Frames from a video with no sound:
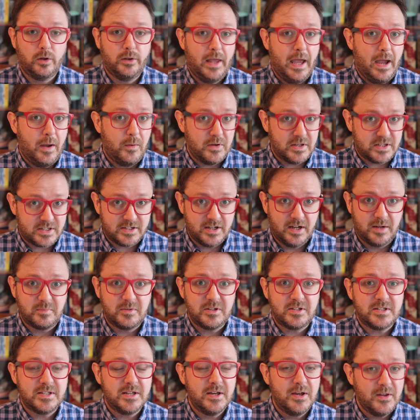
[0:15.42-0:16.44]
now it's time to
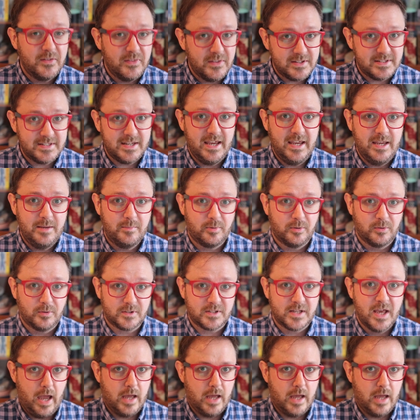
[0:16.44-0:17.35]
turn the tables